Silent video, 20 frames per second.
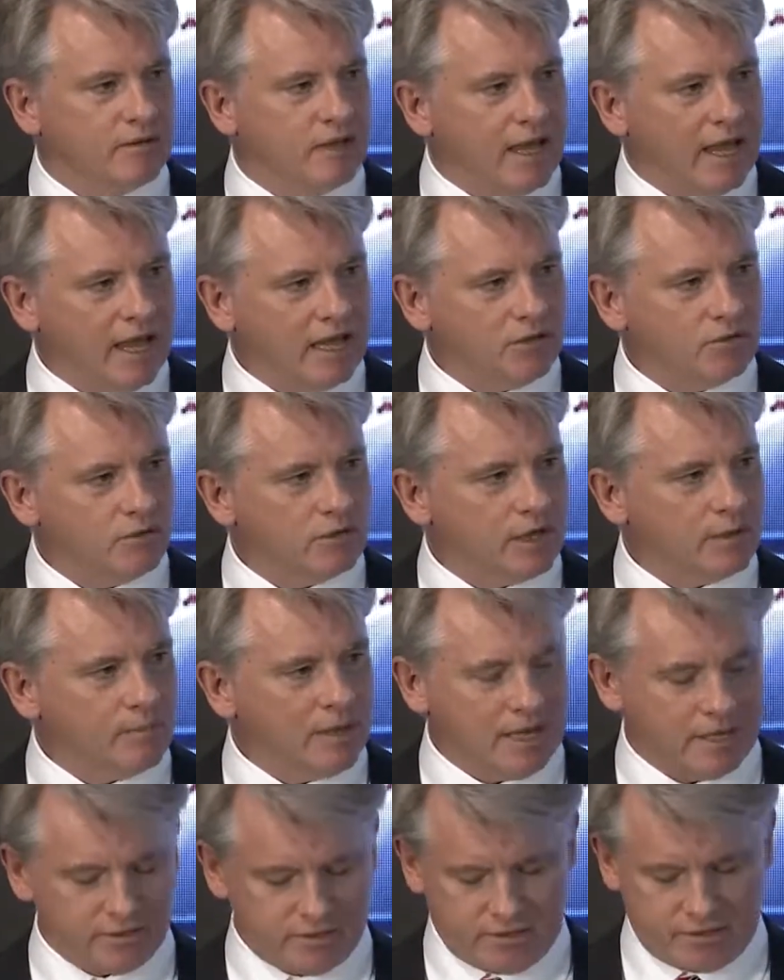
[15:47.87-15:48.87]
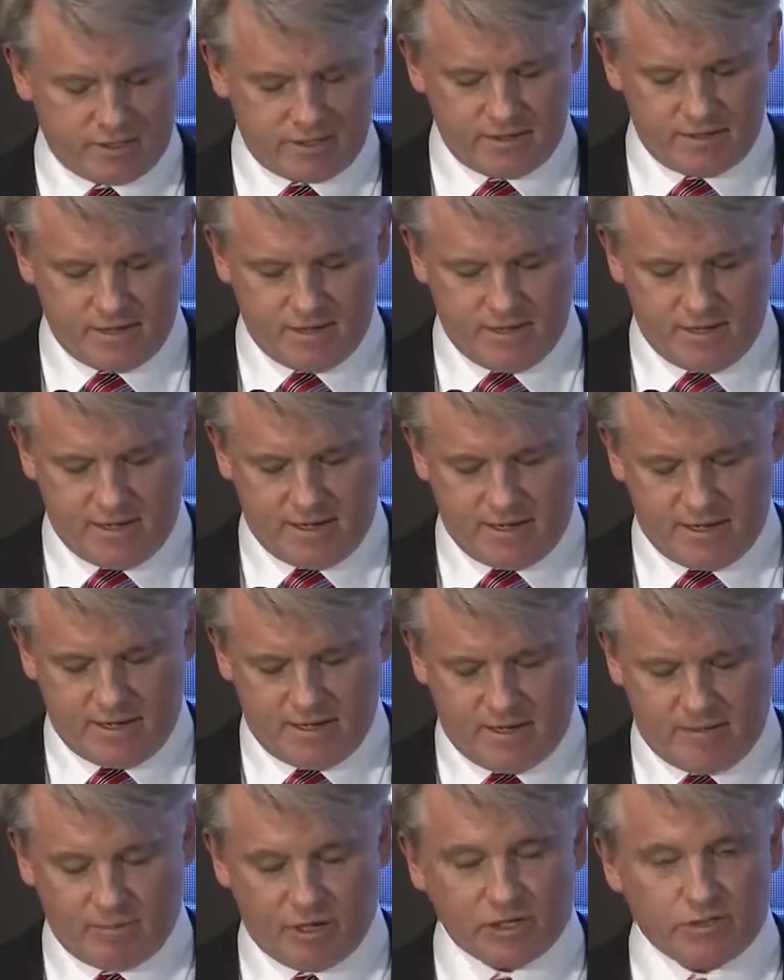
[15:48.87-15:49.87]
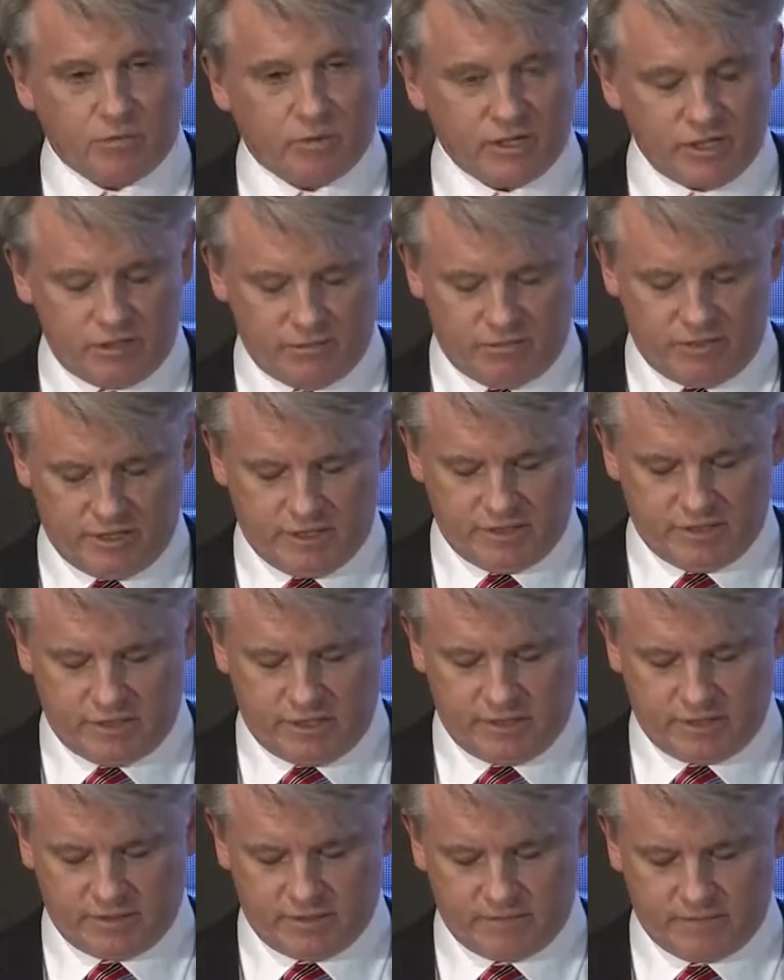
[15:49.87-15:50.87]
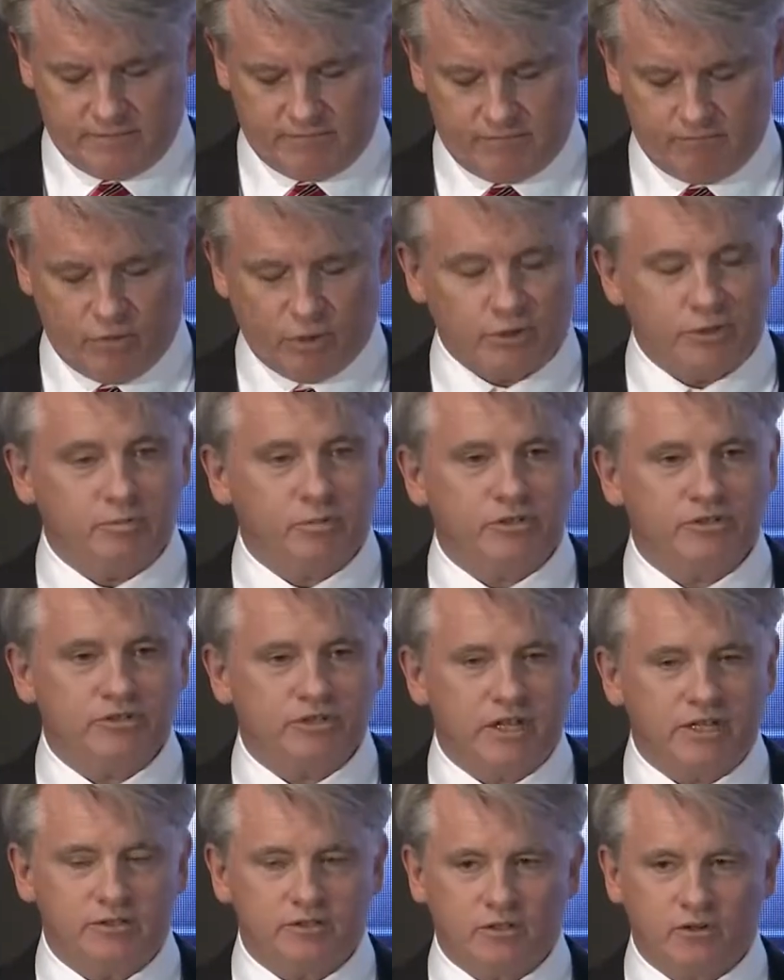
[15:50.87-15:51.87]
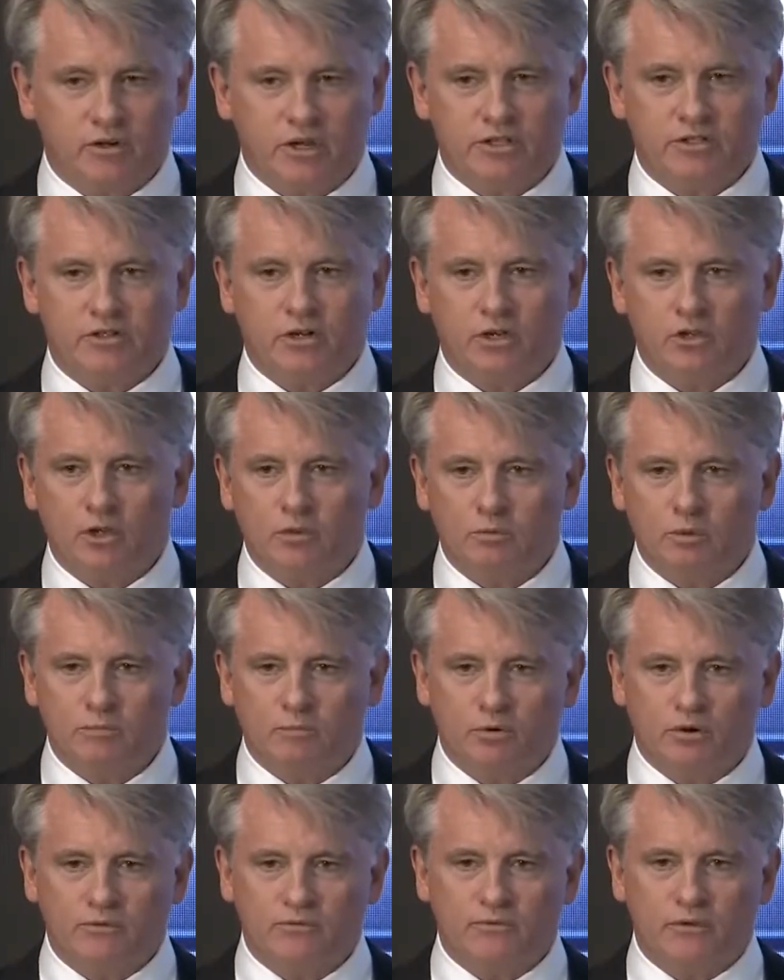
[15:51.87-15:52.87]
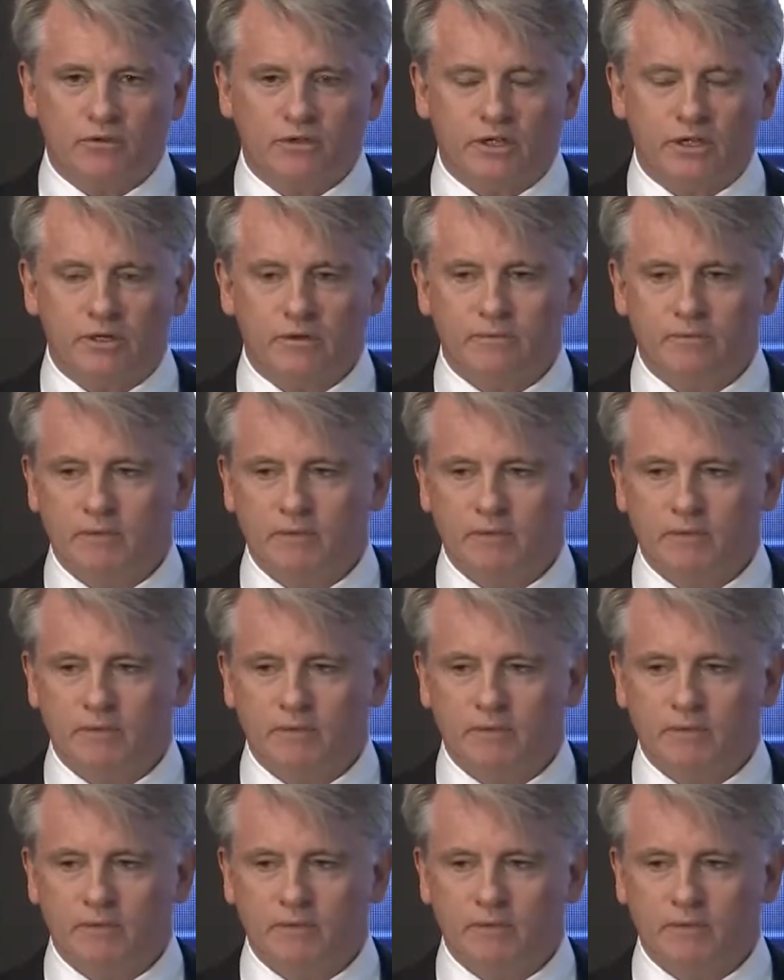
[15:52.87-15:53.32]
annual capacity, by 2026, multiple sites across our global portfolio.